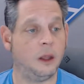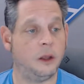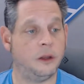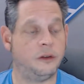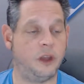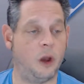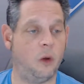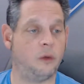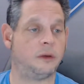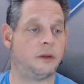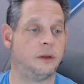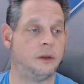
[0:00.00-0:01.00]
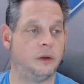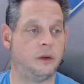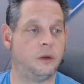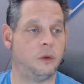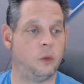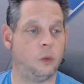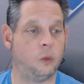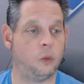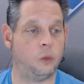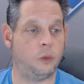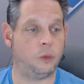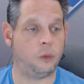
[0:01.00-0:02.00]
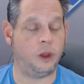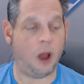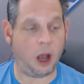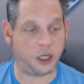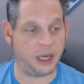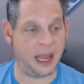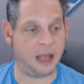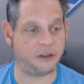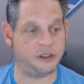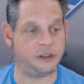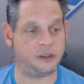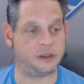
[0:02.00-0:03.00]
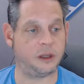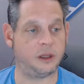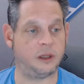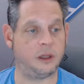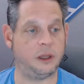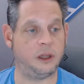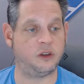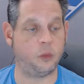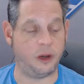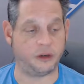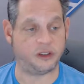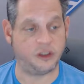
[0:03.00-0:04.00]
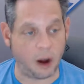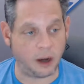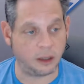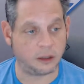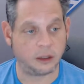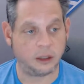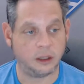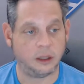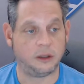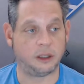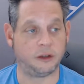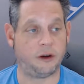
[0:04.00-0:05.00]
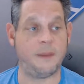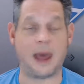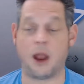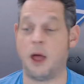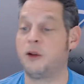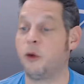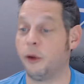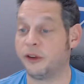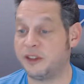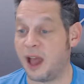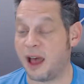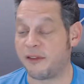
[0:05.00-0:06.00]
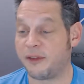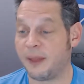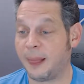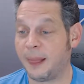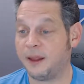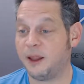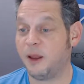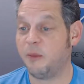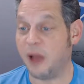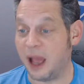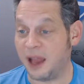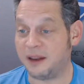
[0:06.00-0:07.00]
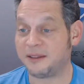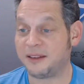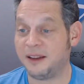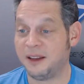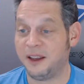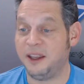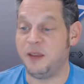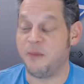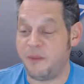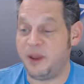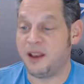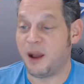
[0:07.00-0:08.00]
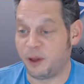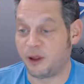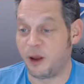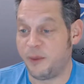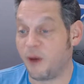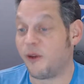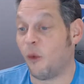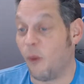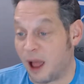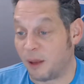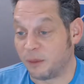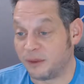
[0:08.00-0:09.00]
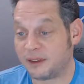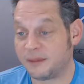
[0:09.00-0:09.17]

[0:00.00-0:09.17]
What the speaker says: So the auction houses is where you start to learn about all the cool stuff, but you might become a little bit overwhelmed.